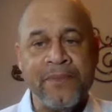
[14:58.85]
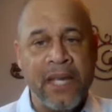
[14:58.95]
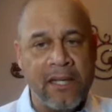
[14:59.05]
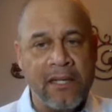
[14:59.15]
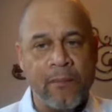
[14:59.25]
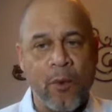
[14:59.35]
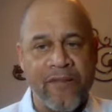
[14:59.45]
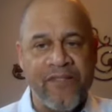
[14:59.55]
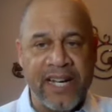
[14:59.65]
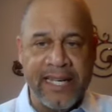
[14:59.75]
a little more
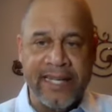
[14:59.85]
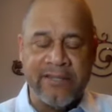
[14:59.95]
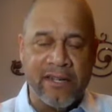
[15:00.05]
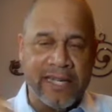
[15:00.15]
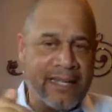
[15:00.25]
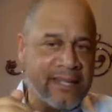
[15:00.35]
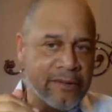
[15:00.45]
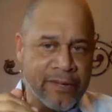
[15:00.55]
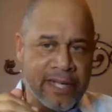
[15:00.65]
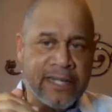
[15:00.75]
financially
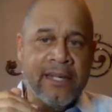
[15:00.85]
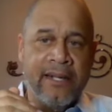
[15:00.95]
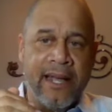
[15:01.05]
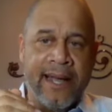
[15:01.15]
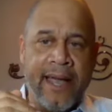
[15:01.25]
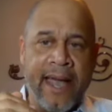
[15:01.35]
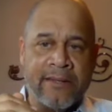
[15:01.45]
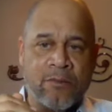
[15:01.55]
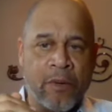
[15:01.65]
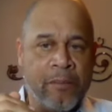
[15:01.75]
literate
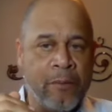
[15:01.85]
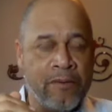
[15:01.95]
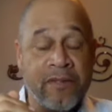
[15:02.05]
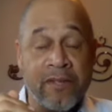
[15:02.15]
as we move to